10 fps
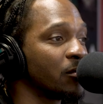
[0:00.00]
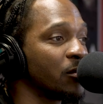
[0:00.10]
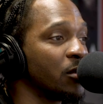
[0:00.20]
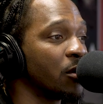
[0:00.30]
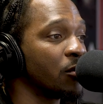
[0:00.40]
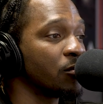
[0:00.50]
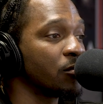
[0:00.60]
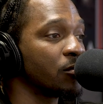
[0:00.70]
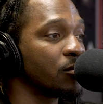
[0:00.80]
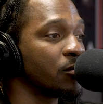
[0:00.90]
You know,
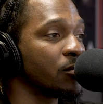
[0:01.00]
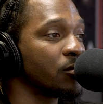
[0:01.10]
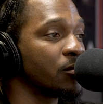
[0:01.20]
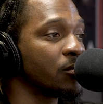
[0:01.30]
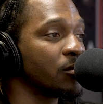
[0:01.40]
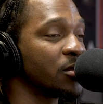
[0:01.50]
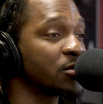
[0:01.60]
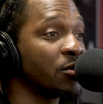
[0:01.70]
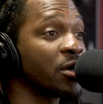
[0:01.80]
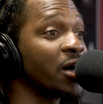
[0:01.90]
it's
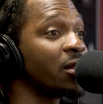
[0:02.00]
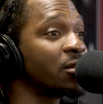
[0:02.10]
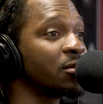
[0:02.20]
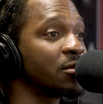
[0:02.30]
gonna cut.